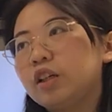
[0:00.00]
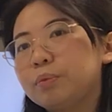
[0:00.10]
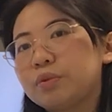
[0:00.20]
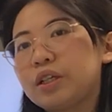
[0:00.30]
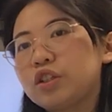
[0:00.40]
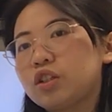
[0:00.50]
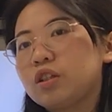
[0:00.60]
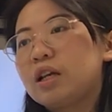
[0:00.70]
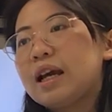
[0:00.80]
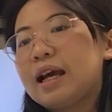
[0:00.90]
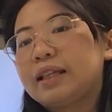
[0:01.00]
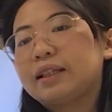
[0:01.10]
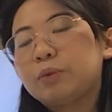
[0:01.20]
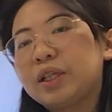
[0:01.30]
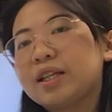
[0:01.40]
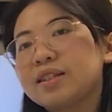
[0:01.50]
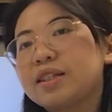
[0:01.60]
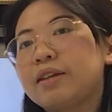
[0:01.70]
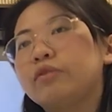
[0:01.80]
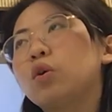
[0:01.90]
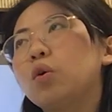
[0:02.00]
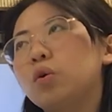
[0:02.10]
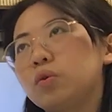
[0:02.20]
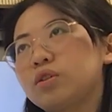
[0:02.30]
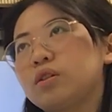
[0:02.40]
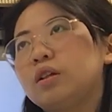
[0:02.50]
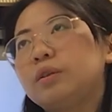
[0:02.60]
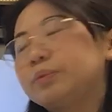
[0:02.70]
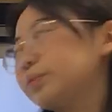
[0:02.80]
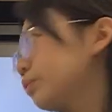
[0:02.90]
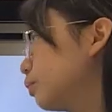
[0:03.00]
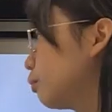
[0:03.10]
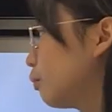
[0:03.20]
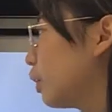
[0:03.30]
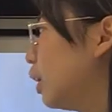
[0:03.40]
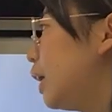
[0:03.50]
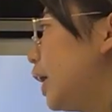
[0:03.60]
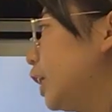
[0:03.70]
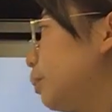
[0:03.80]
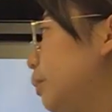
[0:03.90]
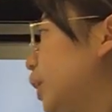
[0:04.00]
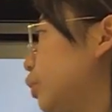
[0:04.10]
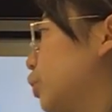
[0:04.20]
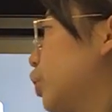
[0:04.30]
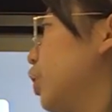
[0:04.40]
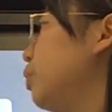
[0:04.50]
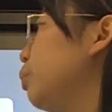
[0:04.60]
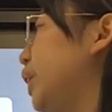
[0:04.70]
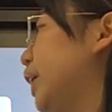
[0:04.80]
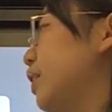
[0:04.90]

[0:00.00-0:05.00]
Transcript: operation, and we can save costs. In the middle term, we can